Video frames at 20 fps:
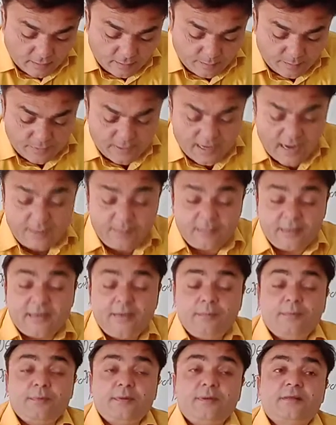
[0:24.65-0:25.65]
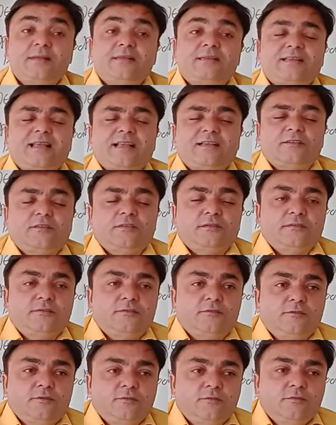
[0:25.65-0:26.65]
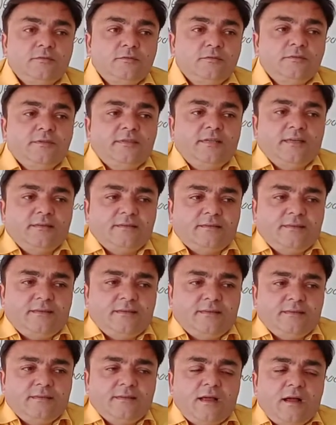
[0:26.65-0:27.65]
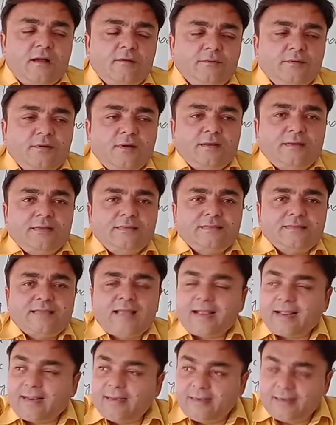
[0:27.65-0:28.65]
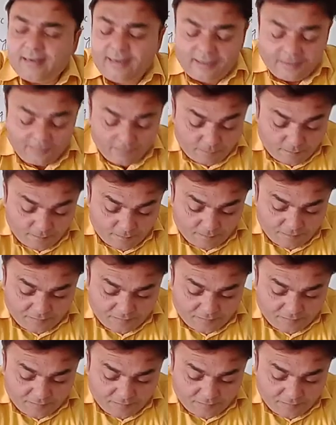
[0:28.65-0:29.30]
primary section to yet now you are in secondary.